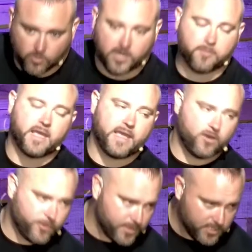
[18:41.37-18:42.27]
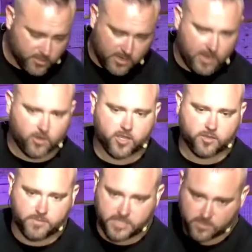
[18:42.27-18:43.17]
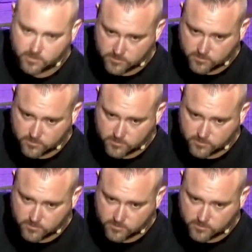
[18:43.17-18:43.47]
When I'm healthier, I'll commit.